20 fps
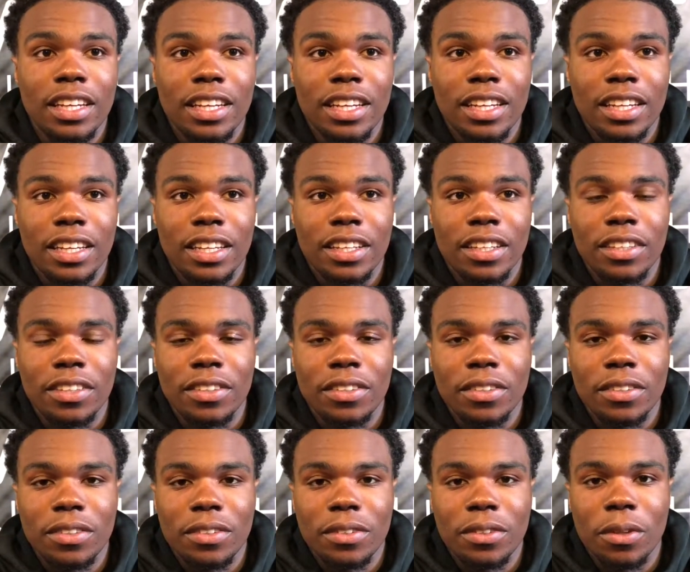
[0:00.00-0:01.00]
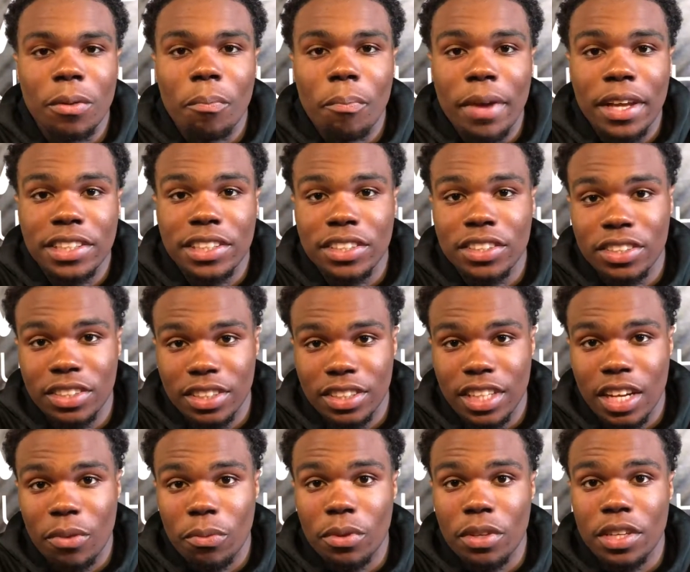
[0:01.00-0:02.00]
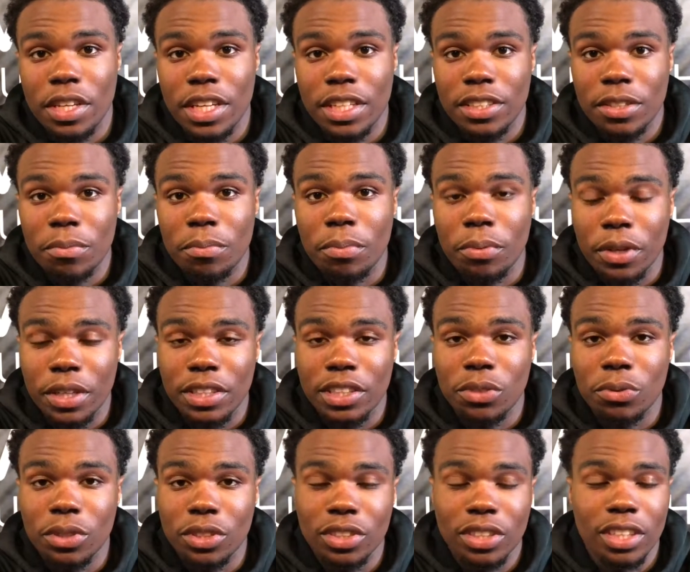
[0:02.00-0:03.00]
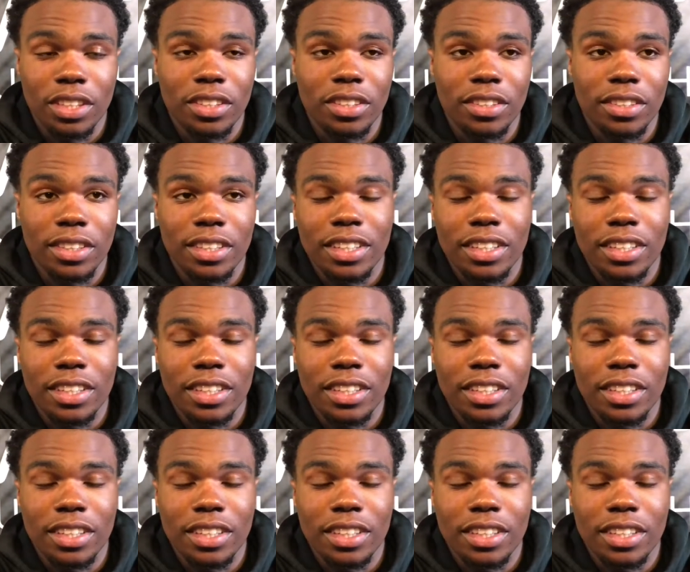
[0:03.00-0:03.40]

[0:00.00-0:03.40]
and the messages that we need to bring to each other.